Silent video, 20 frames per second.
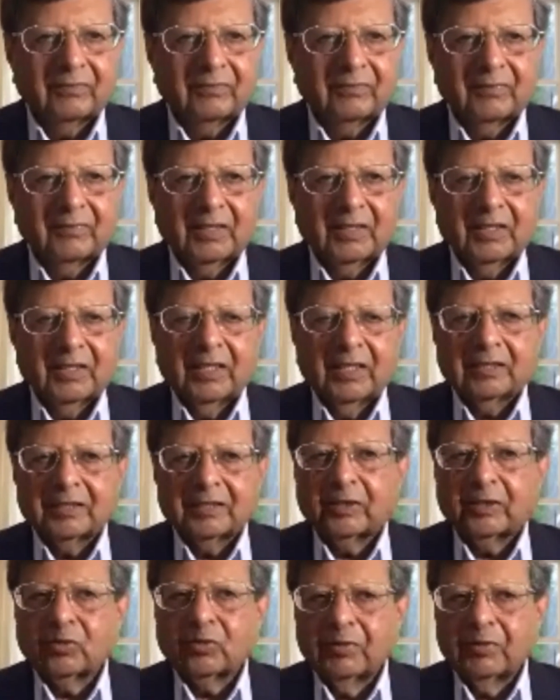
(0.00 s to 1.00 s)
That to me
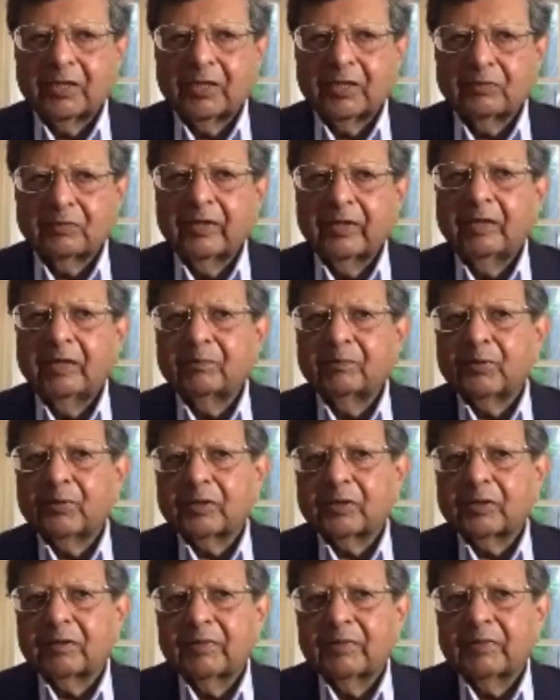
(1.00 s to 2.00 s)
is a very important
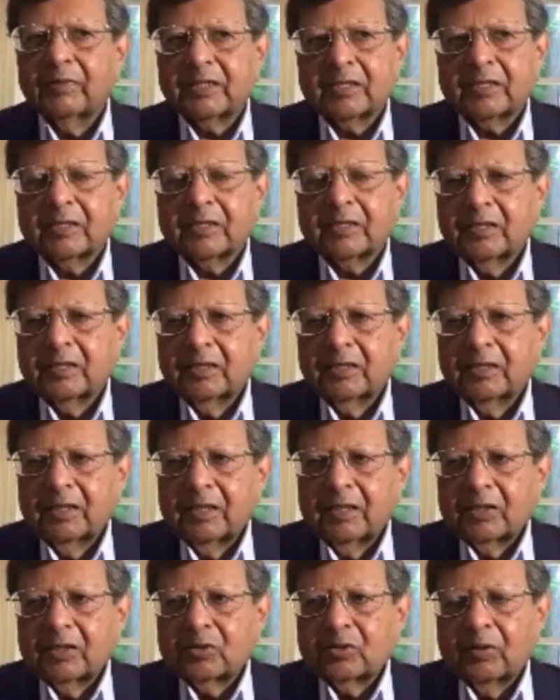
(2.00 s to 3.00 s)
message. So
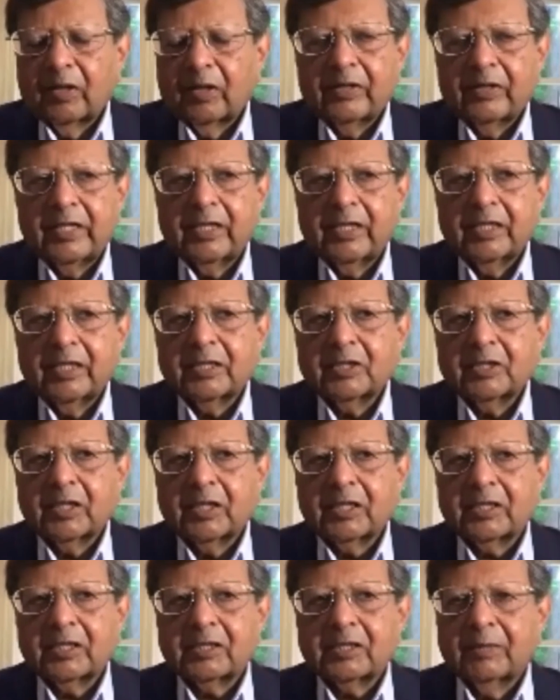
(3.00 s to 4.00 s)
learning is just
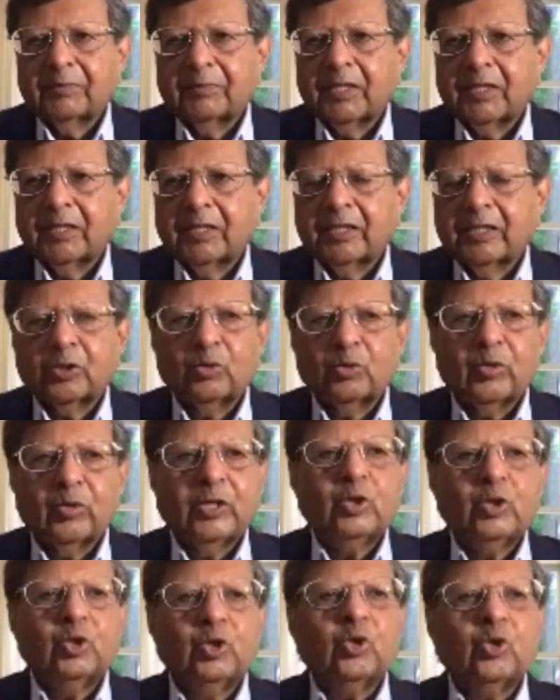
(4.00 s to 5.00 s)
something that you
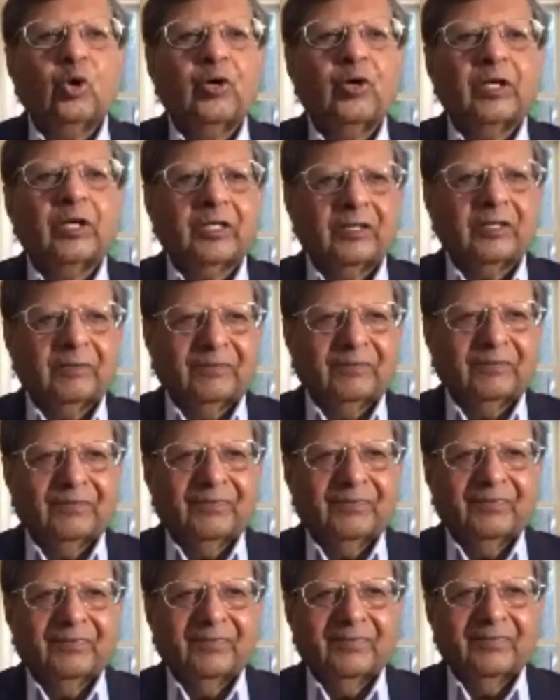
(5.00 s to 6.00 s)
enjoy.
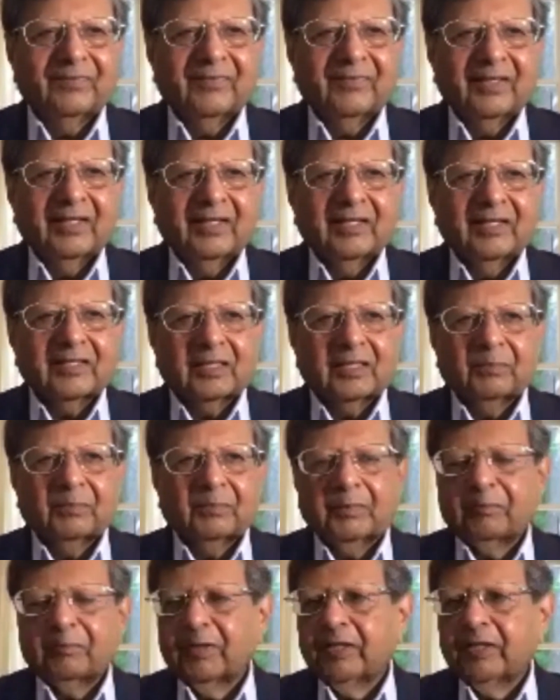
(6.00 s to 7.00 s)
Some
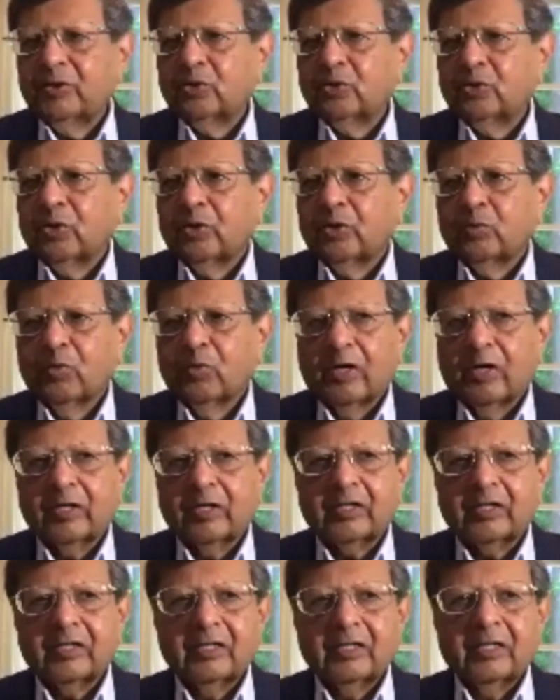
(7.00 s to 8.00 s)
people enjoy
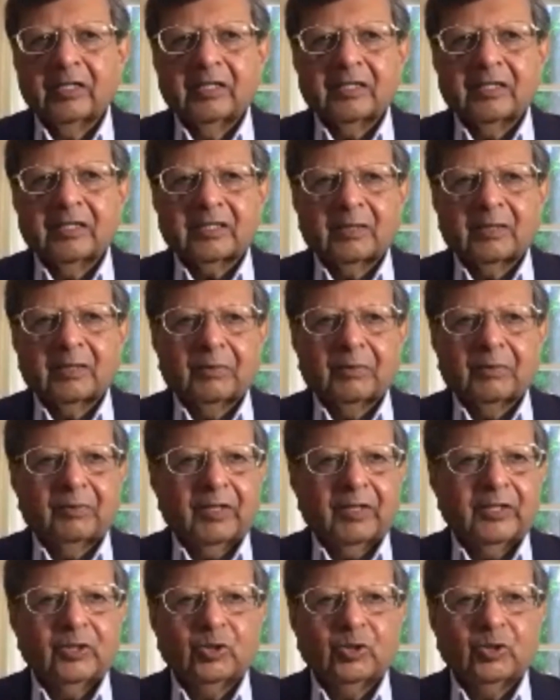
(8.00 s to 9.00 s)
work, Some people
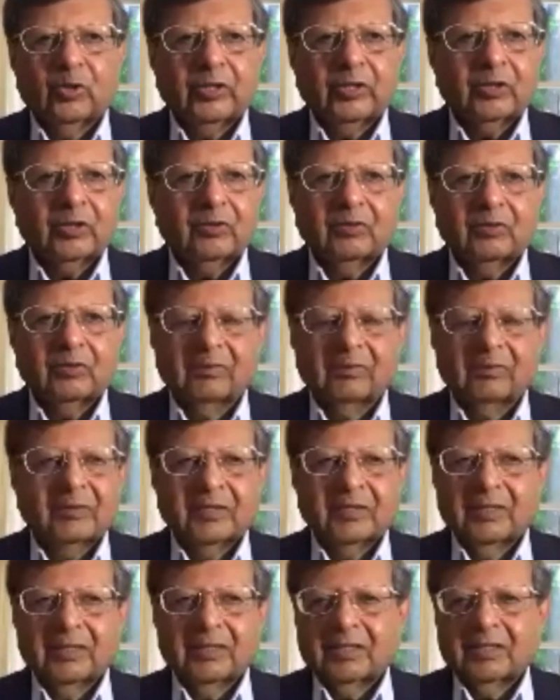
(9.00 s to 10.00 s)
enjoy,
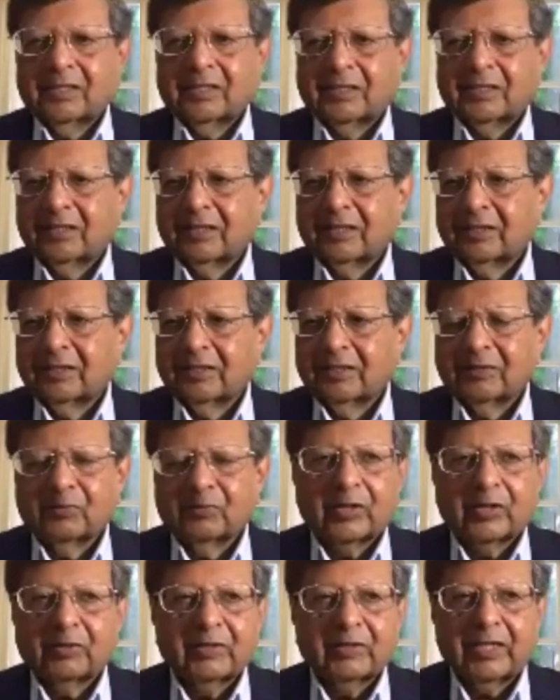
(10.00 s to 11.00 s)

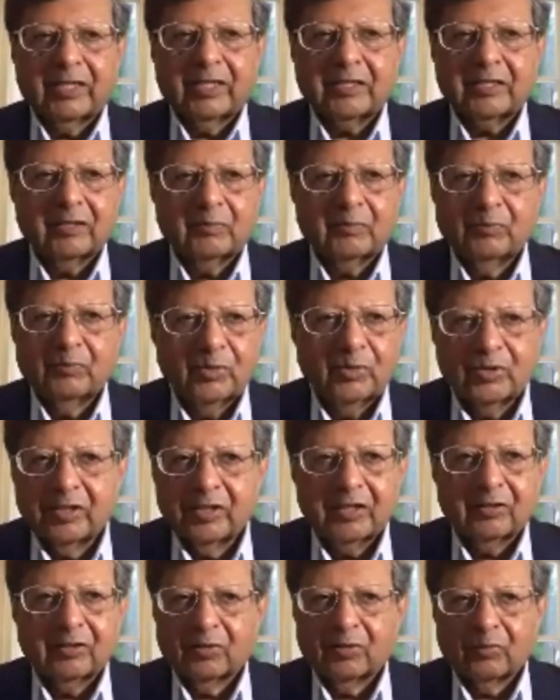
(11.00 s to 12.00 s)
whatever else, the music
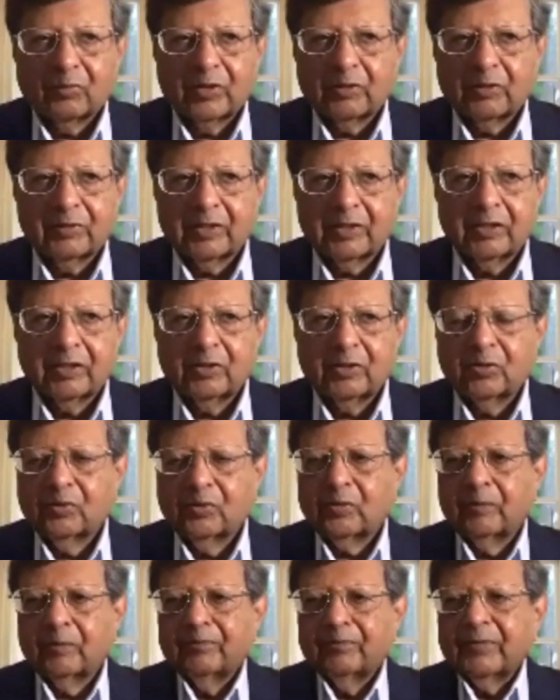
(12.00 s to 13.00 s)
or whatever they
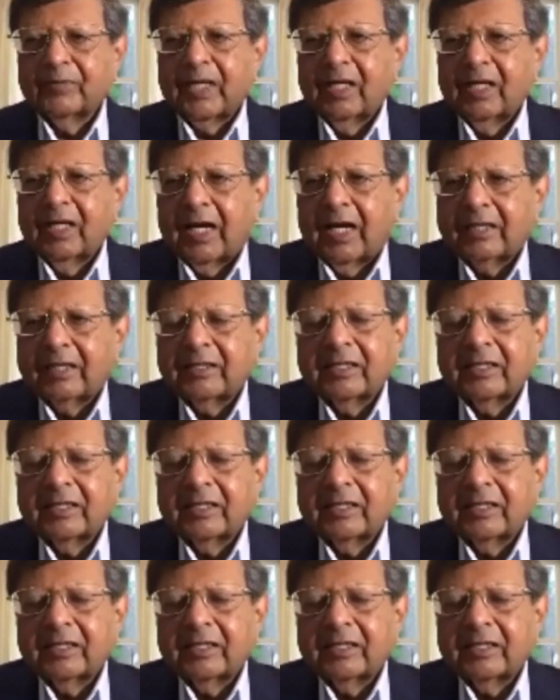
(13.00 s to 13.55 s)
do. I think it